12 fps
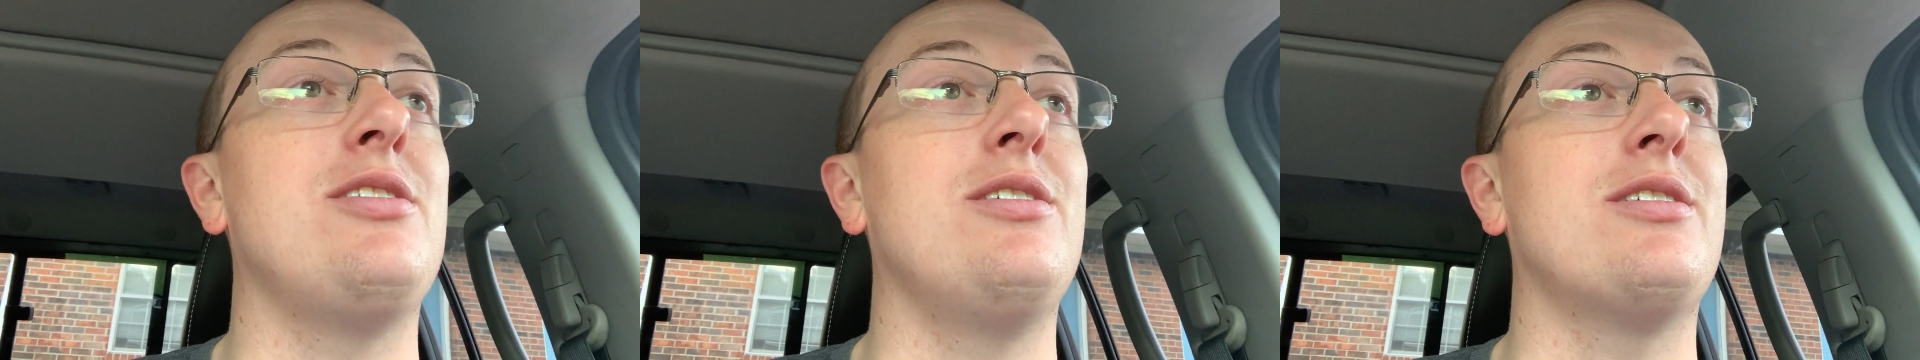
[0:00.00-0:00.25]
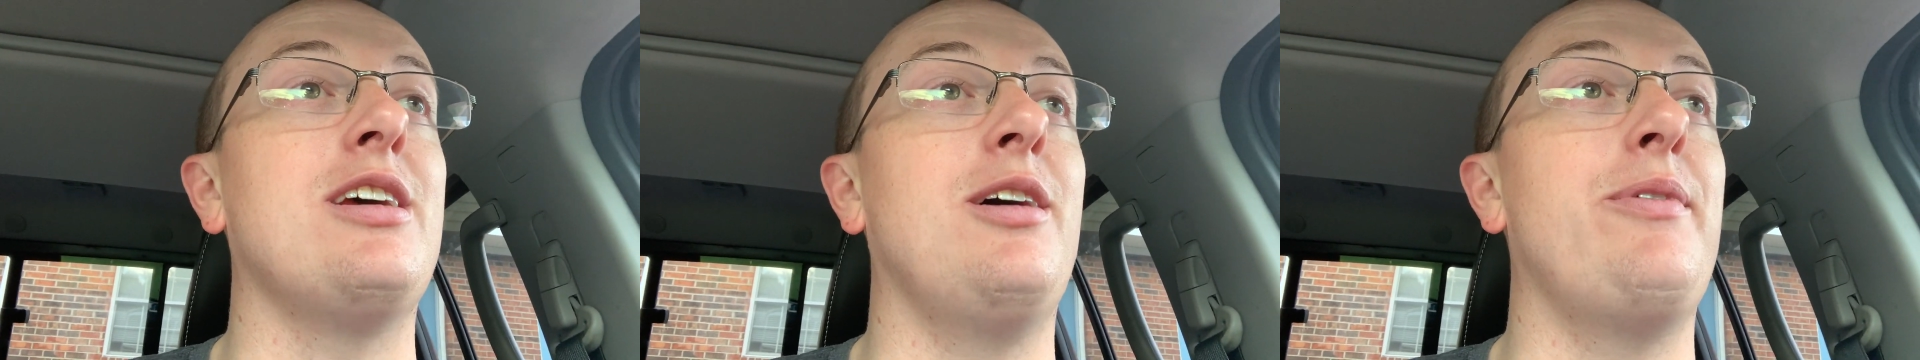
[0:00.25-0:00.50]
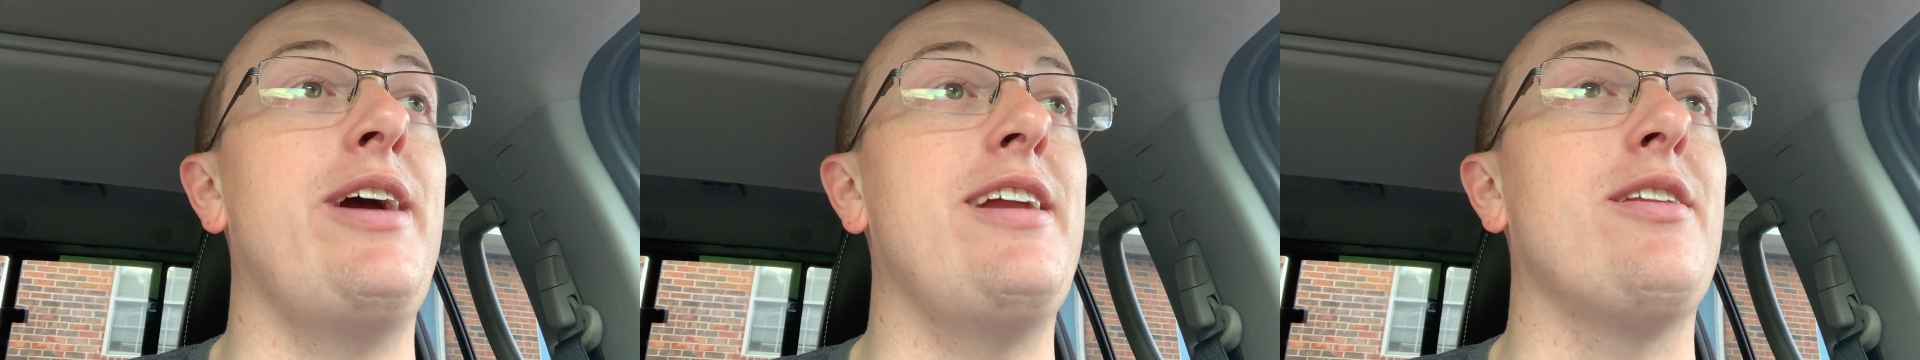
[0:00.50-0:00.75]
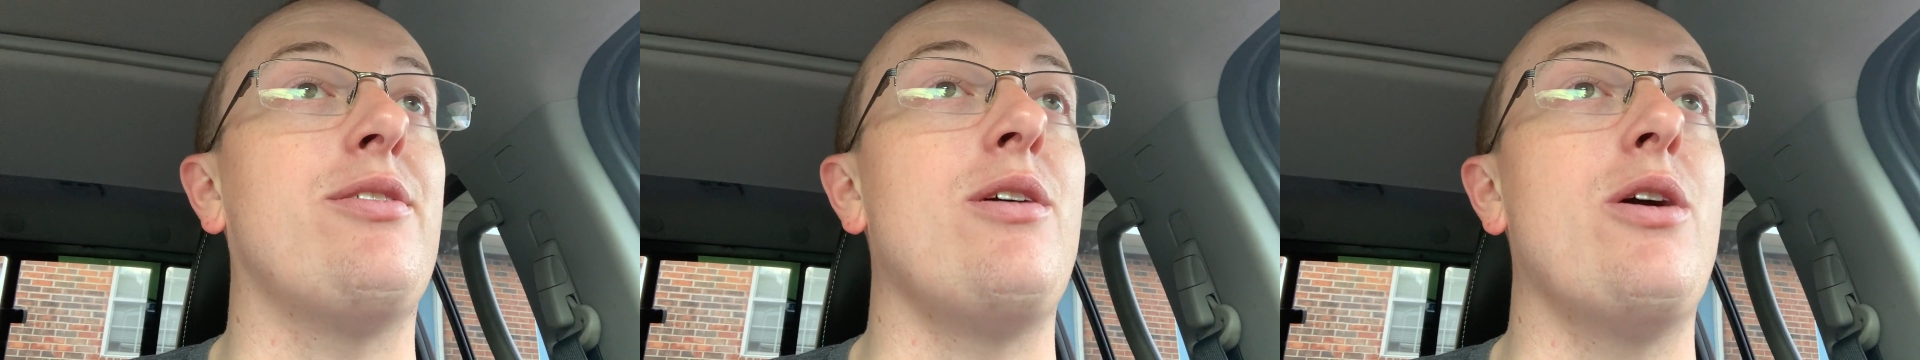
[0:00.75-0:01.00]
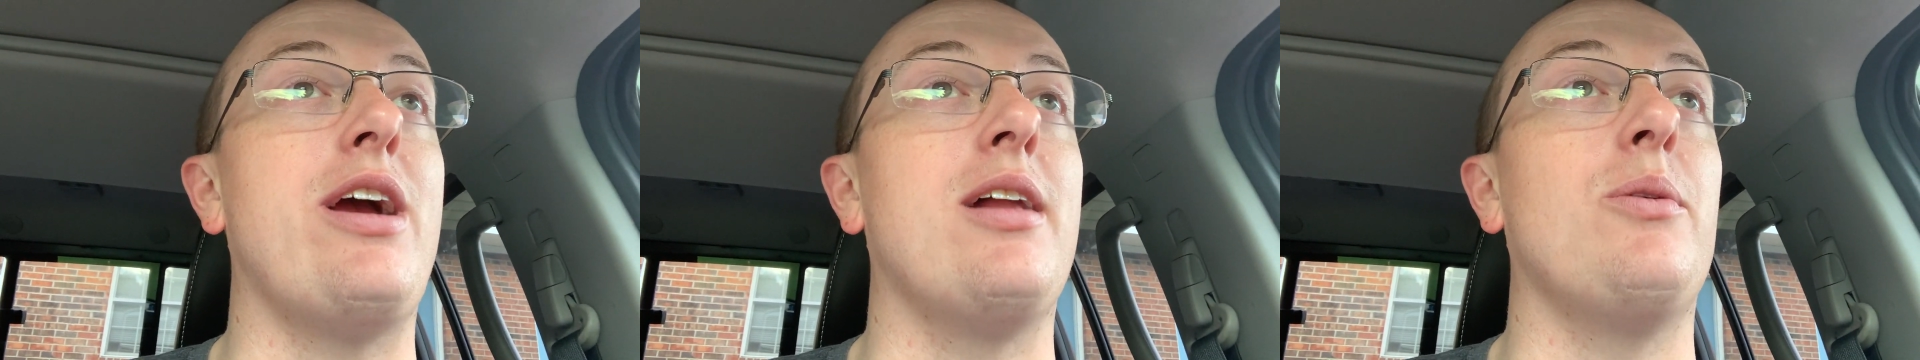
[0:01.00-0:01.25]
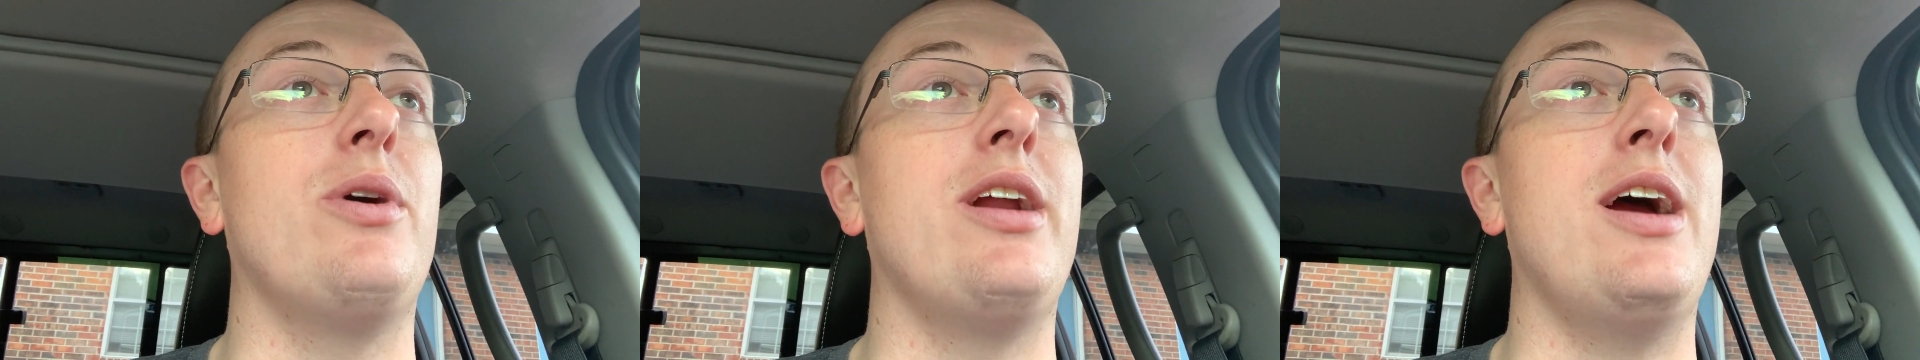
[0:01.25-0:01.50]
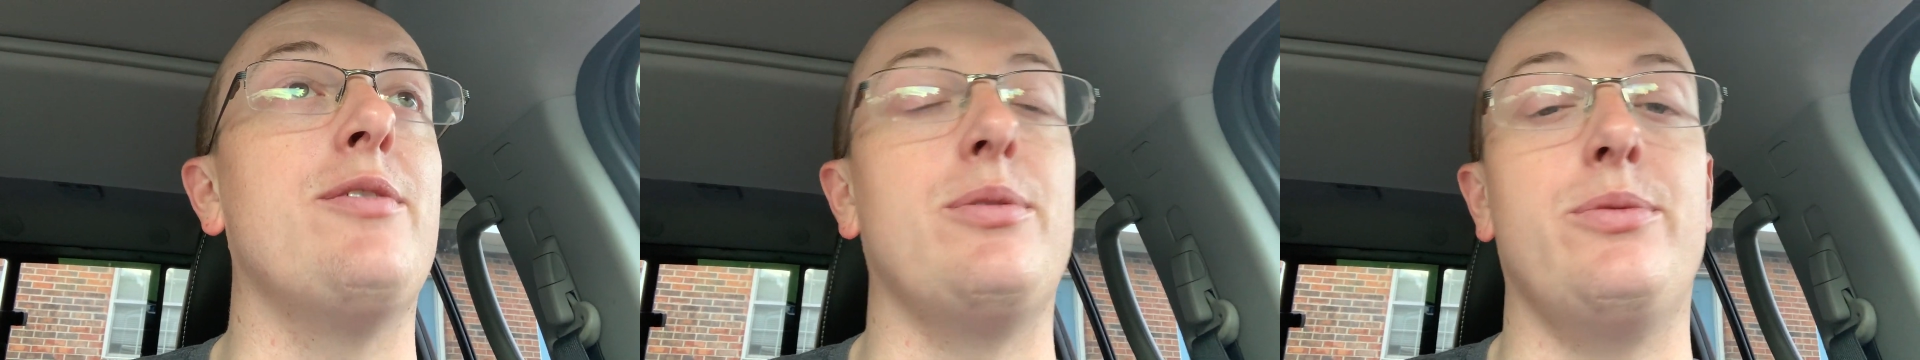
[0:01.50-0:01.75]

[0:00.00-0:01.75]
hooked up, ready to throw, kind of whatever.